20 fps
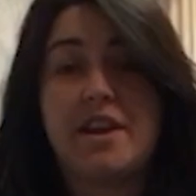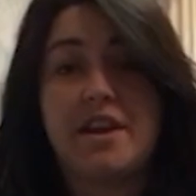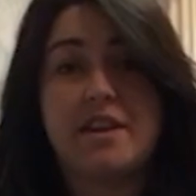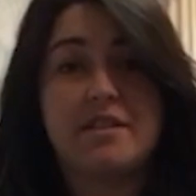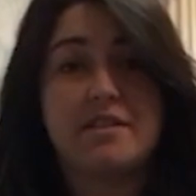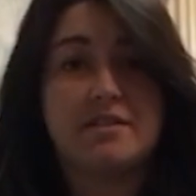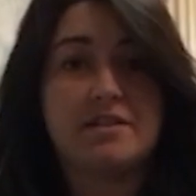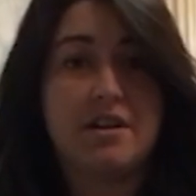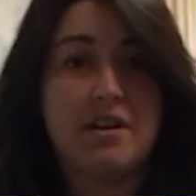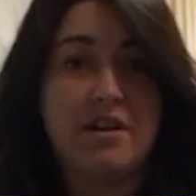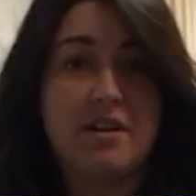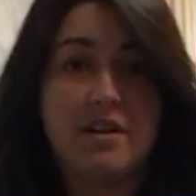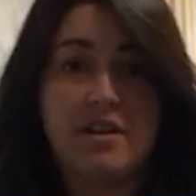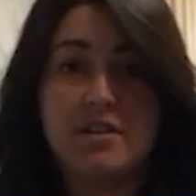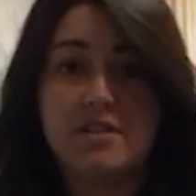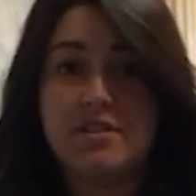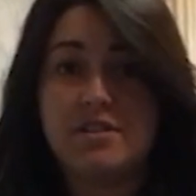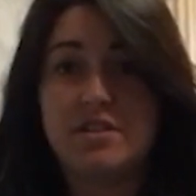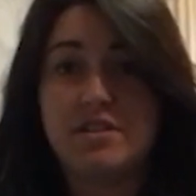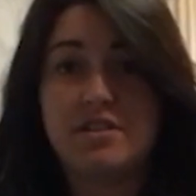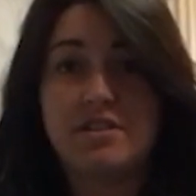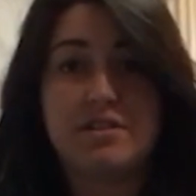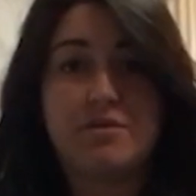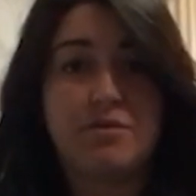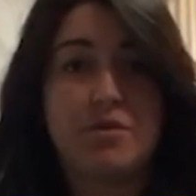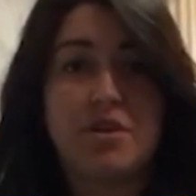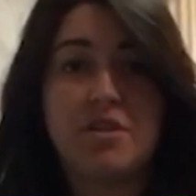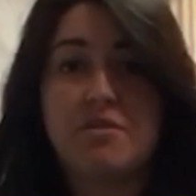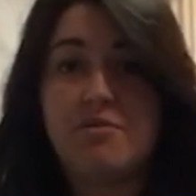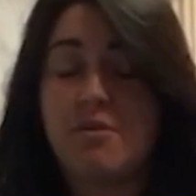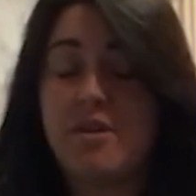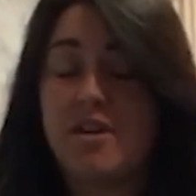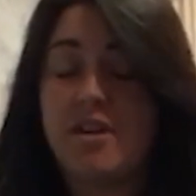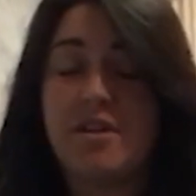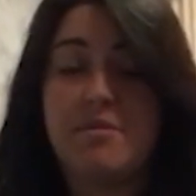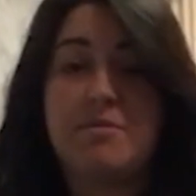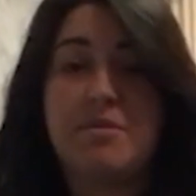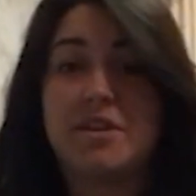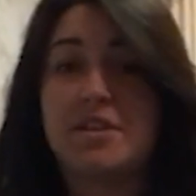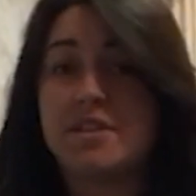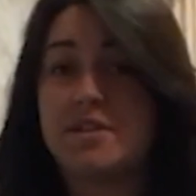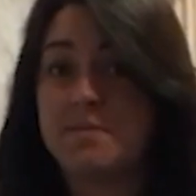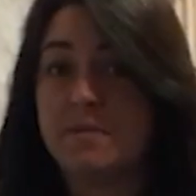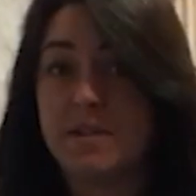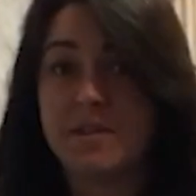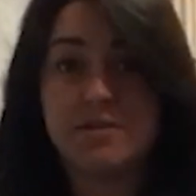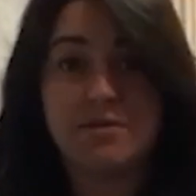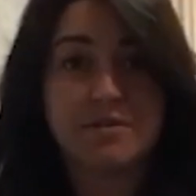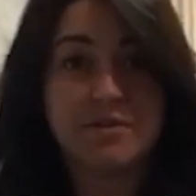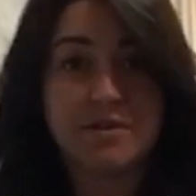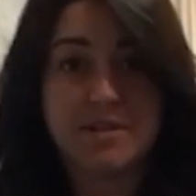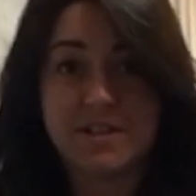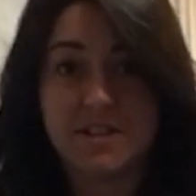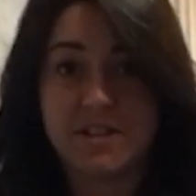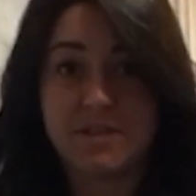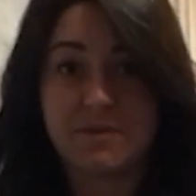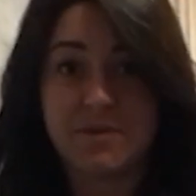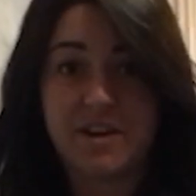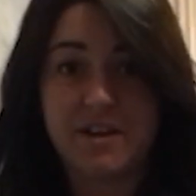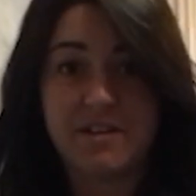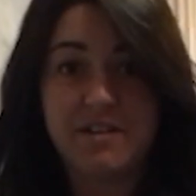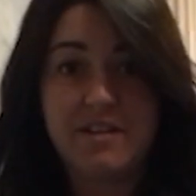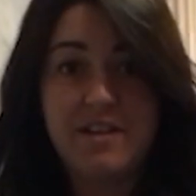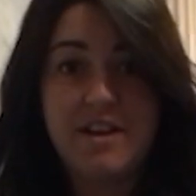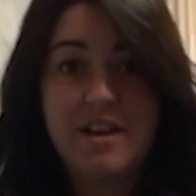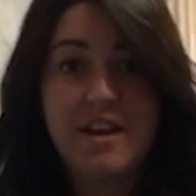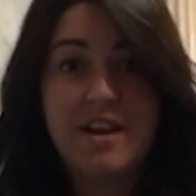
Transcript: hands-on. She's one of my biggest mentors as well.